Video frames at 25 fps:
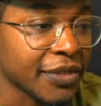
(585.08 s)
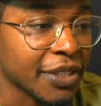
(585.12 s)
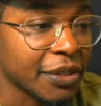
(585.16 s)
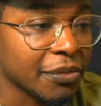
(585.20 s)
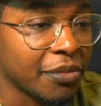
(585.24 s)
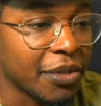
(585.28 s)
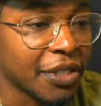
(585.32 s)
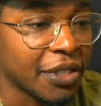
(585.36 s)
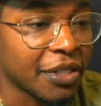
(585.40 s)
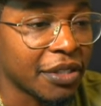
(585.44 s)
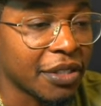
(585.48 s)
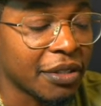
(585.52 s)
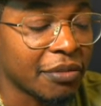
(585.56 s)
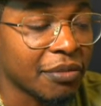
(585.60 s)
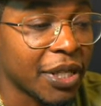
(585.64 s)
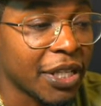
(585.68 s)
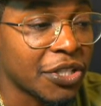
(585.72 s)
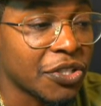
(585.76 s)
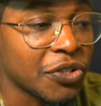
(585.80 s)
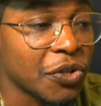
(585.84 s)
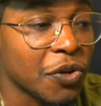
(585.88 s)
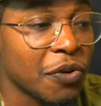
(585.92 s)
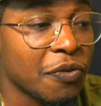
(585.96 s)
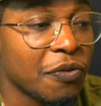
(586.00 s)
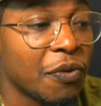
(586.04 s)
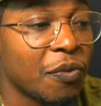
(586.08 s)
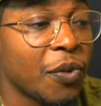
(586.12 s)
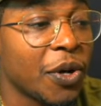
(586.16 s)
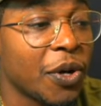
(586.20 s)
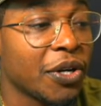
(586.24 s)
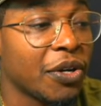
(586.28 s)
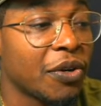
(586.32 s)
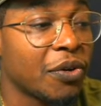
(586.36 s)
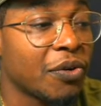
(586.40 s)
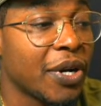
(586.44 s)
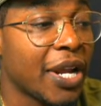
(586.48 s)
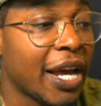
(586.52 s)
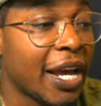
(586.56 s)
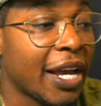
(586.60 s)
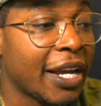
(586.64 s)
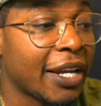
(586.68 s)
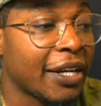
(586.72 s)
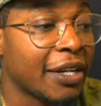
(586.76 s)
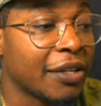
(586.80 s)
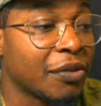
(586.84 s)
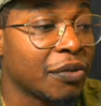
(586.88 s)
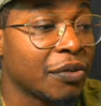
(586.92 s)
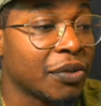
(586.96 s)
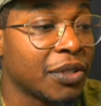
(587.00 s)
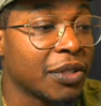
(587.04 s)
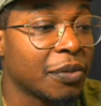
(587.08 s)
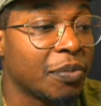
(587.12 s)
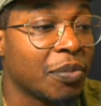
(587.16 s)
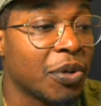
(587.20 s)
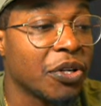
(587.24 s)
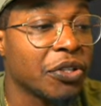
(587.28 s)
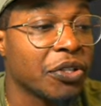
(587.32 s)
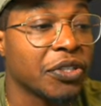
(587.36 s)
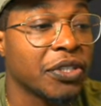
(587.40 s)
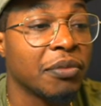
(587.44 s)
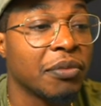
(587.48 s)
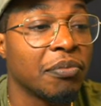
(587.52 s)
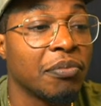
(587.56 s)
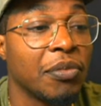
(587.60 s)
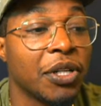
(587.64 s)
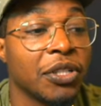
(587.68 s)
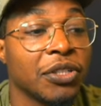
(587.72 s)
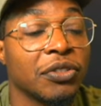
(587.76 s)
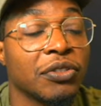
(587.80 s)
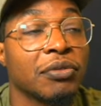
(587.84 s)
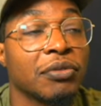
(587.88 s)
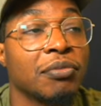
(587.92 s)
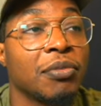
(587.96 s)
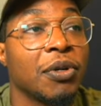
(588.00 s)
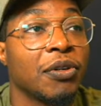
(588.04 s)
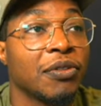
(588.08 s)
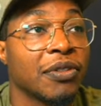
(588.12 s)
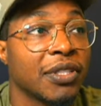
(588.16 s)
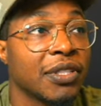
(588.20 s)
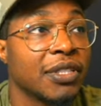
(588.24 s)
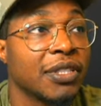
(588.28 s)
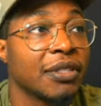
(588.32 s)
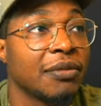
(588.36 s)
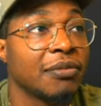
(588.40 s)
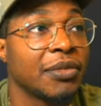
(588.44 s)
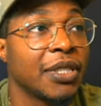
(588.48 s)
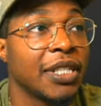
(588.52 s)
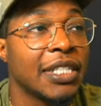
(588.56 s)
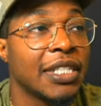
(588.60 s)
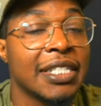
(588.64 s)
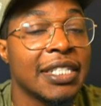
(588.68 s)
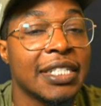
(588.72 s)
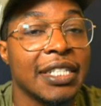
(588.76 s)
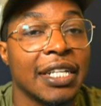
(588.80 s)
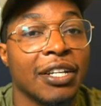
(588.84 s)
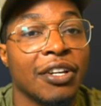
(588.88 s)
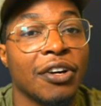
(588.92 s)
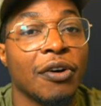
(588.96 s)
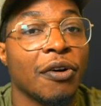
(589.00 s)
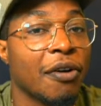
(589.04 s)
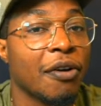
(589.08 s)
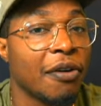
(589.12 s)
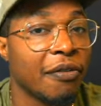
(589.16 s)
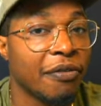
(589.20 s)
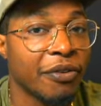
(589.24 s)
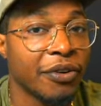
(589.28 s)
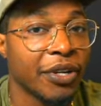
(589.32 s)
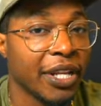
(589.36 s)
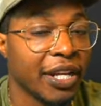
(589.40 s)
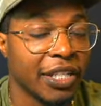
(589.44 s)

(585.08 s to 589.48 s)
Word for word: But um, they sold for one hundred nine. The person bundled both of them, didn't send an offer.